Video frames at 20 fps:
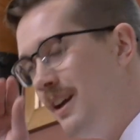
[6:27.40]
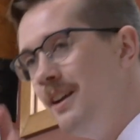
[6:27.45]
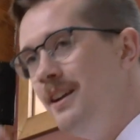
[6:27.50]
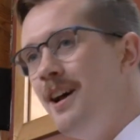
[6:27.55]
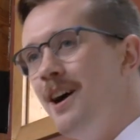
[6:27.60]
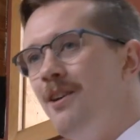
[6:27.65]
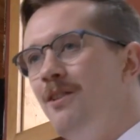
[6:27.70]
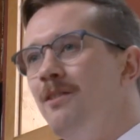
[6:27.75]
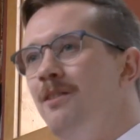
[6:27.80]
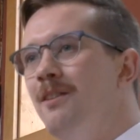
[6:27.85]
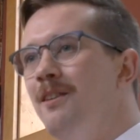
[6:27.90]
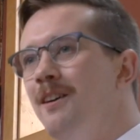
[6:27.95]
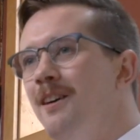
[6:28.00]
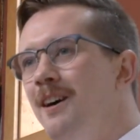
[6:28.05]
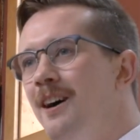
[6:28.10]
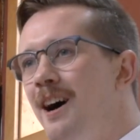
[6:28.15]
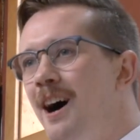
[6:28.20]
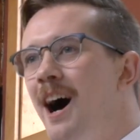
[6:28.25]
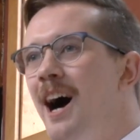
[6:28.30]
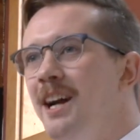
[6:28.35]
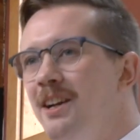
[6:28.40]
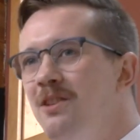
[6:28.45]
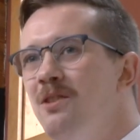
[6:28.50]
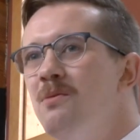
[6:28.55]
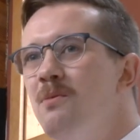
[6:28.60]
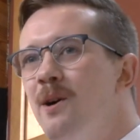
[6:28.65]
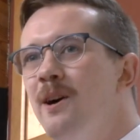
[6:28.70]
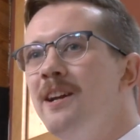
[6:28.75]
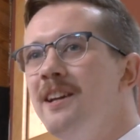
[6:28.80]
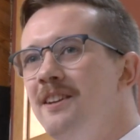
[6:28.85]
Now, I do
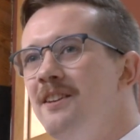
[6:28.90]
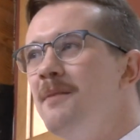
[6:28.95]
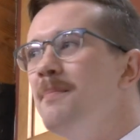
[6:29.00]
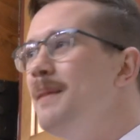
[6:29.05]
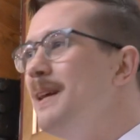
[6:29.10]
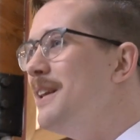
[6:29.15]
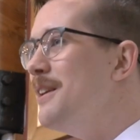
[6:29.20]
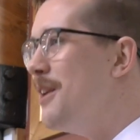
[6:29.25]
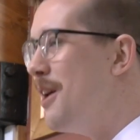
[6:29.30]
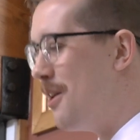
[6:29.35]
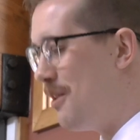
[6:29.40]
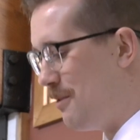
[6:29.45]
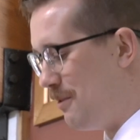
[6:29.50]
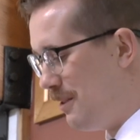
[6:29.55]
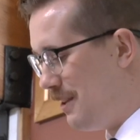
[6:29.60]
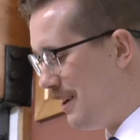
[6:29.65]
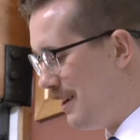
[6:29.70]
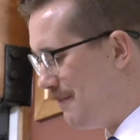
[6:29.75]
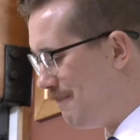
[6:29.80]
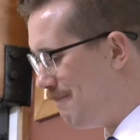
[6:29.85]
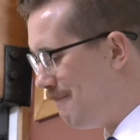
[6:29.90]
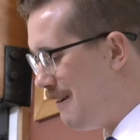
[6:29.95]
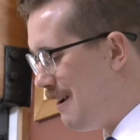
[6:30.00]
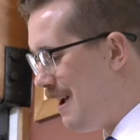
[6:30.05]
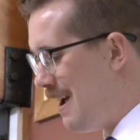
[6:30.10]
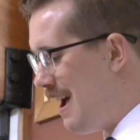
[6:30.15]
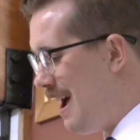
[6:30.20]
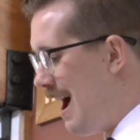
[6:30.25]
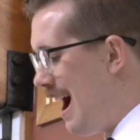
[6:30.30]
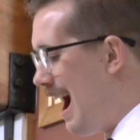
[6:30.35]
want it to be known that
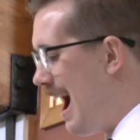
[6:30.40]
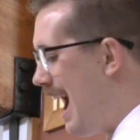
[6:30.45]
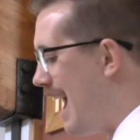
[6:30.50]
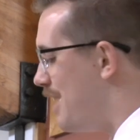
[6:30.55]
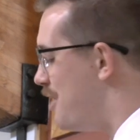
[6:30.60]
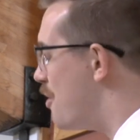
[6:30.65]
I